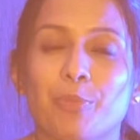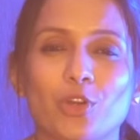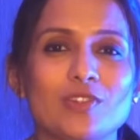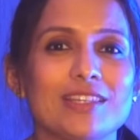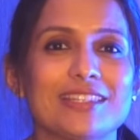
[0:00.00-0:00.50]

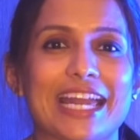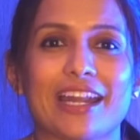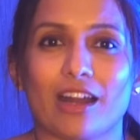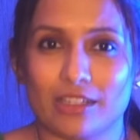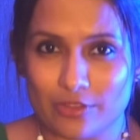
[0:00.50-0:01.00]
process
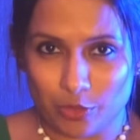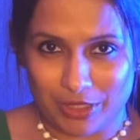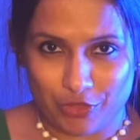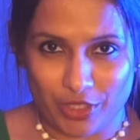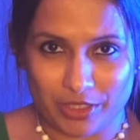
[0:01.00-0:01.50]
can also
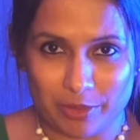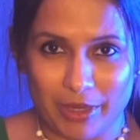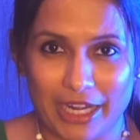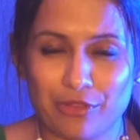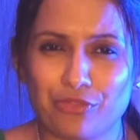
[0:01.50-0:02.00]
be triggered
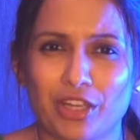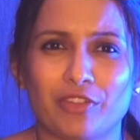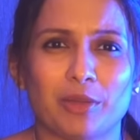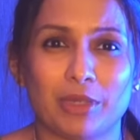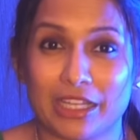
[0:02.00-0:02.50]
by
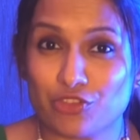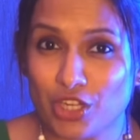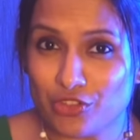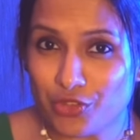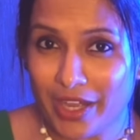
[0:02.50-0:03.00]
favorable
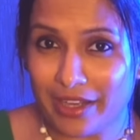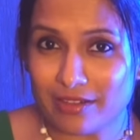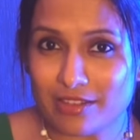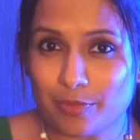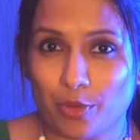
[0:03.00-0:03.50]
exchange
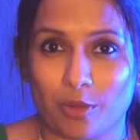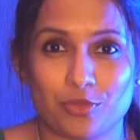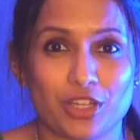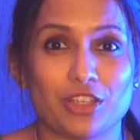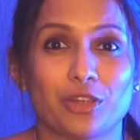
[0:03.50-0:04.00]
rates,
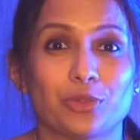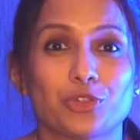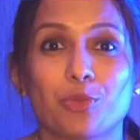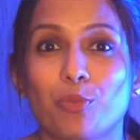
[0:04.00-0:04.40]
prompting you to